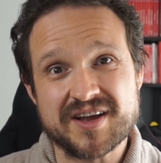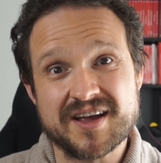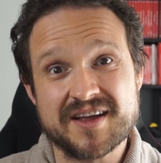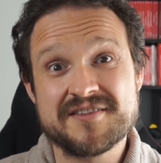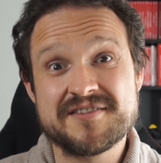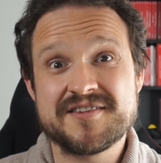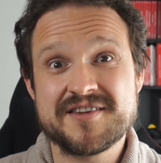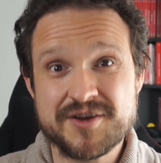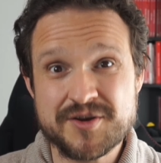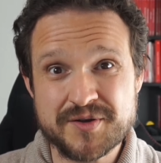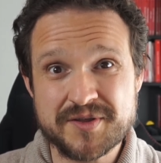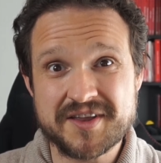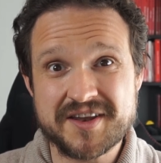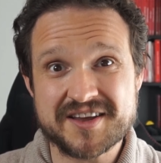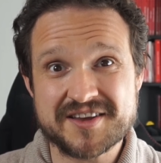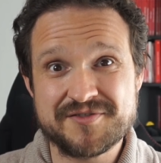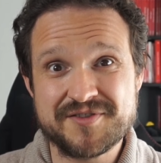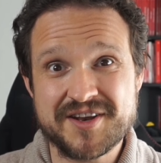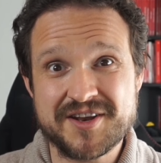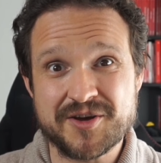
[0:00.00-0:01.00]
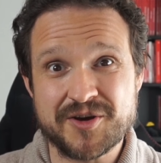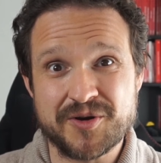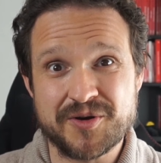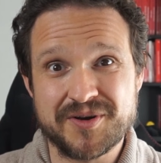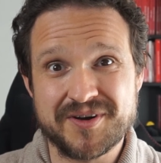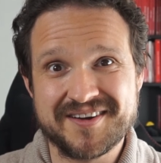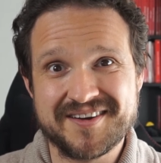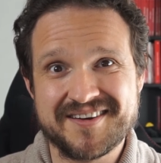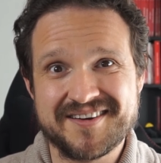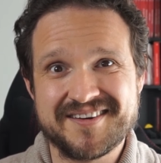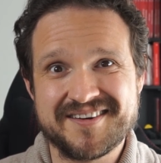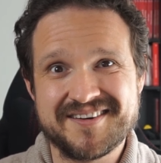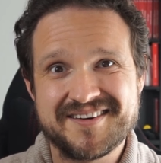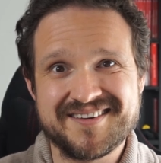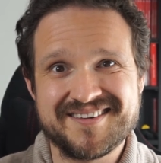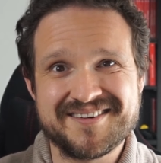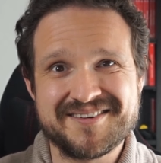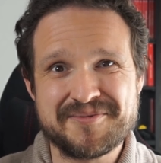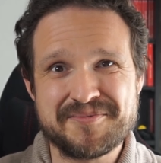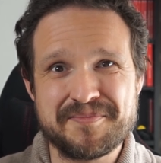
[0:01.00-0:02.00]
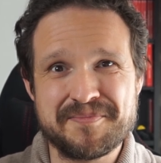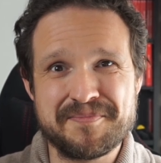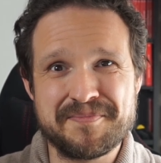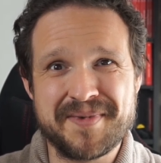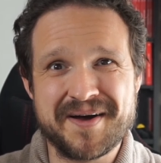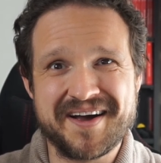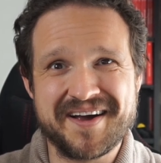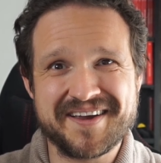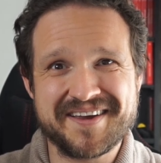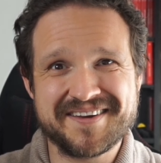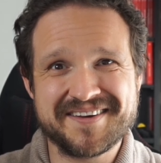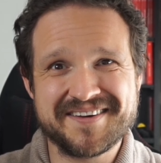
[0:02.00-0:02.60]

and see you in the next video. Bye.